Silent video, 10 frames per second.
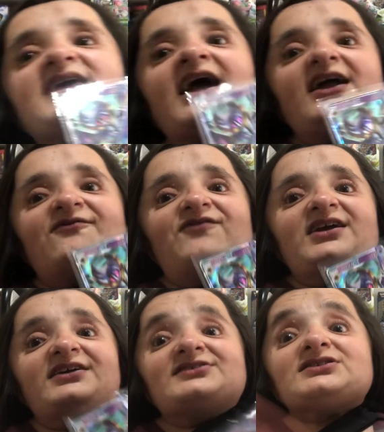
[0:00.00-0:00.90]
a
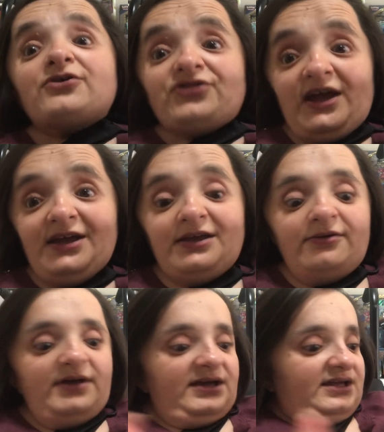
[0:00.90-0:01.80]
V. So thank
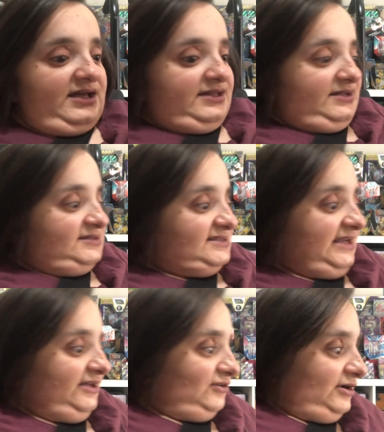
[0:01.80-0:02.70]
you again,
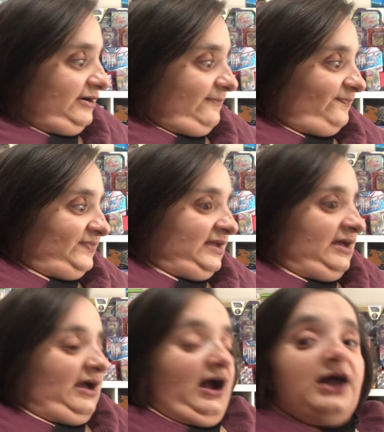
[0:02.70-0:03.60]
Xander.
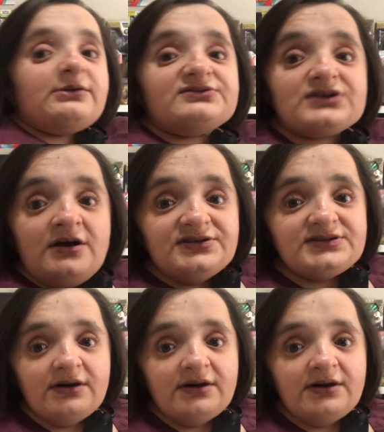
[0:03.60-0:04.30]
And there was also